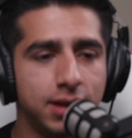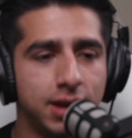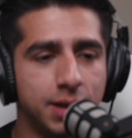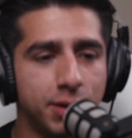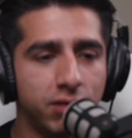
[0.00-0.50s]

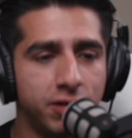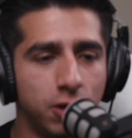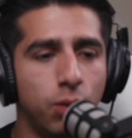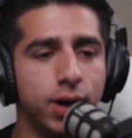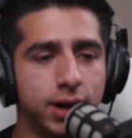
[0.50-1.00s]
in the middle of
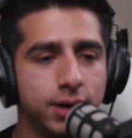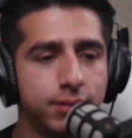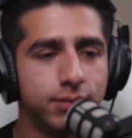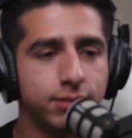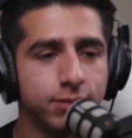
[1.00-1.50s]
nowhere,
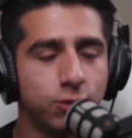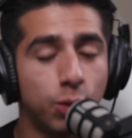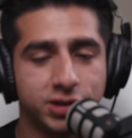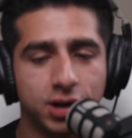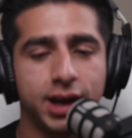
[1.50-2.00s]
where
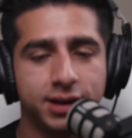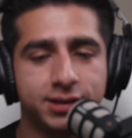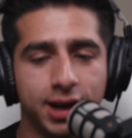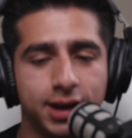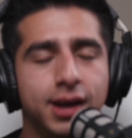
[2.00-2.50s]
we shot
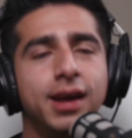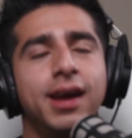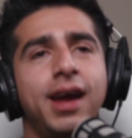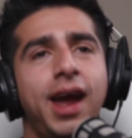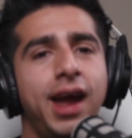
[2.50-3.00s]
inside,
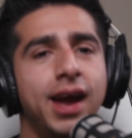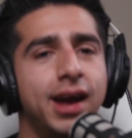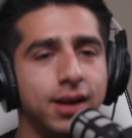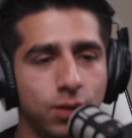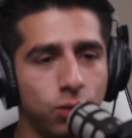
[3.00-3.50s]

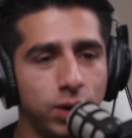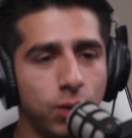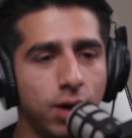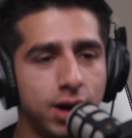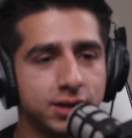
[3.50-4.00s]
and we
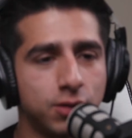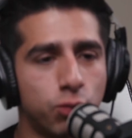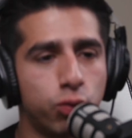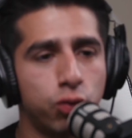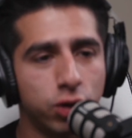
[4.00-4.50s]
walked
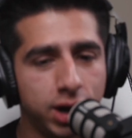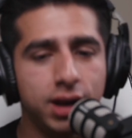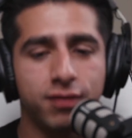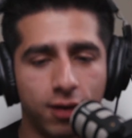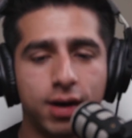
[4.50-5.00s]

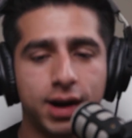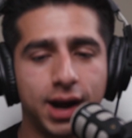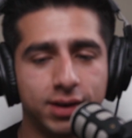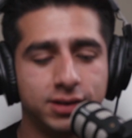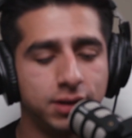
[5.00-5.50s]
pretty far
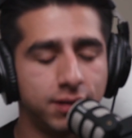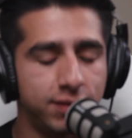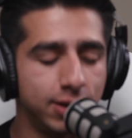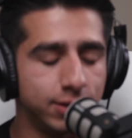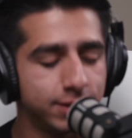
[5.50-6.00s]
out into the field.